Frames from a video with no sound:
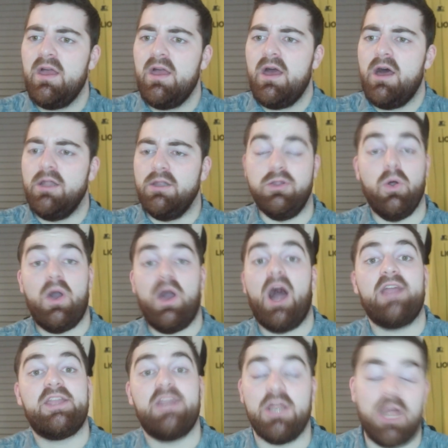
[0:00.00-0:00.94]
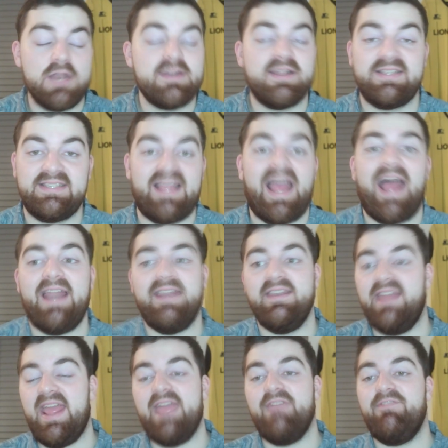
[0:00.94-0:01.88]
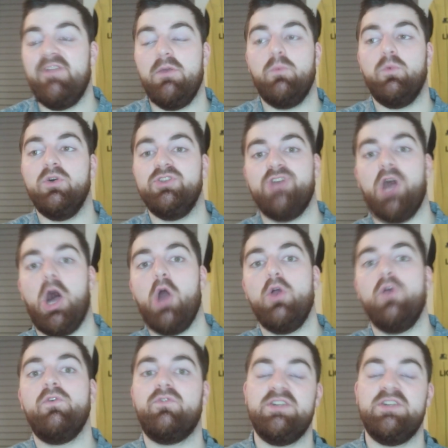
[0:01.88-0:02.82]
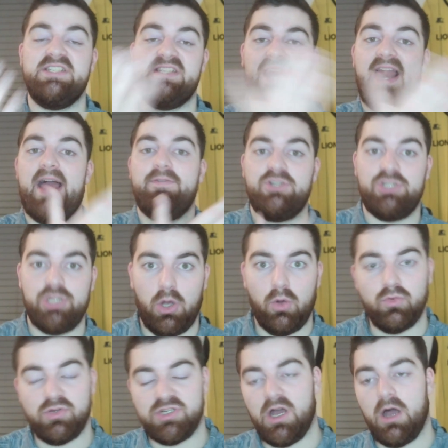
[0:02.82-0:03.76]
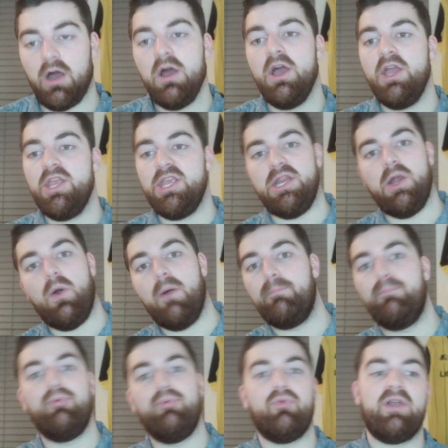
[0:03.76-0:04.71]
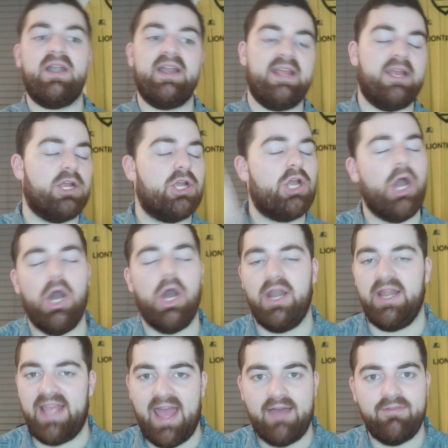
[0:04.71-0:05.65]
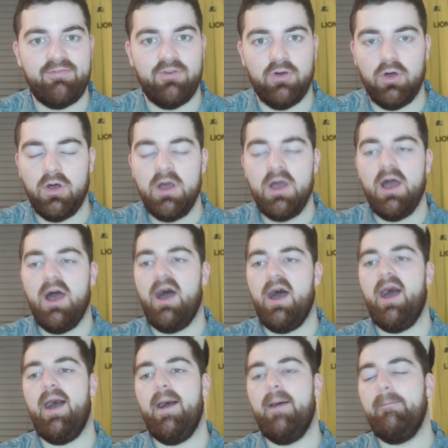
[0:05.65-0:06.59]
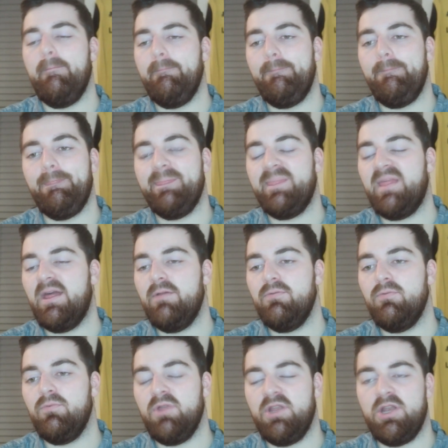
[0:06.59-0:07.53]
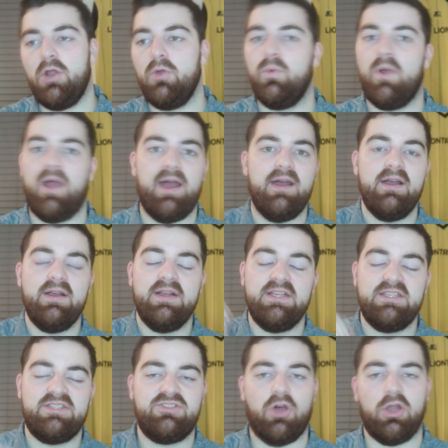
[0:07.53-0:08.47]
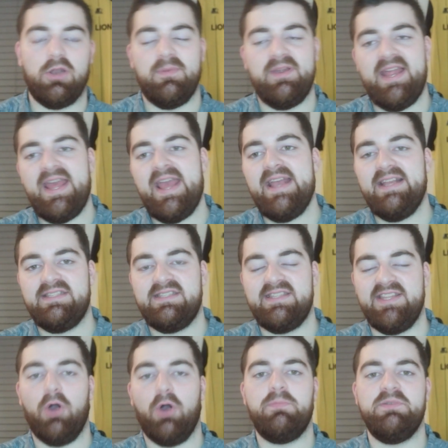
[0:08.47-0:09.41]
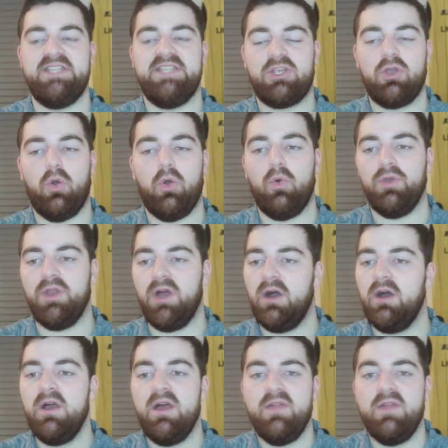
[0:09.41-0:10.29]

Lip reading: Look, I could understand if it was over his left shoulder, a brilliant curling effort, where Solomon hits the opposite corner.